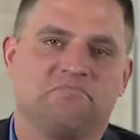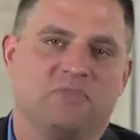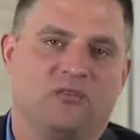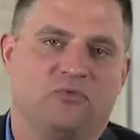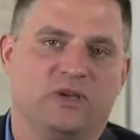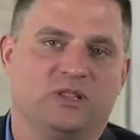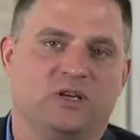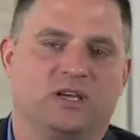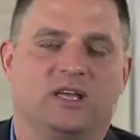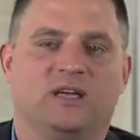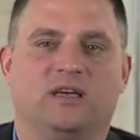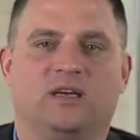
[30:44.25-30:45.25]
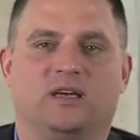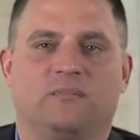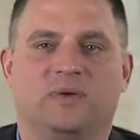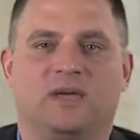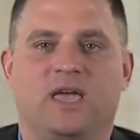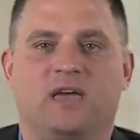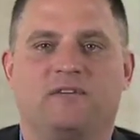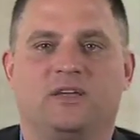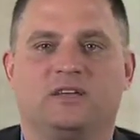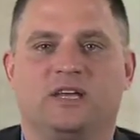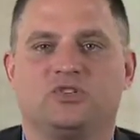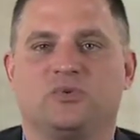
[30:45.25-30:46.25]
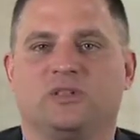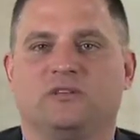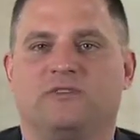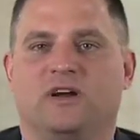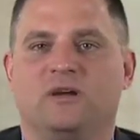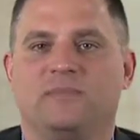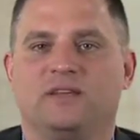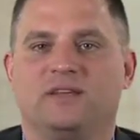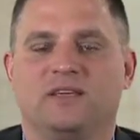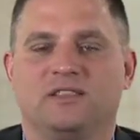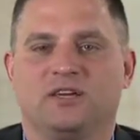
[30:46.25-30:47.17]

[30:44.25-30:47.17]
If we look at a big, heavy industrial environment,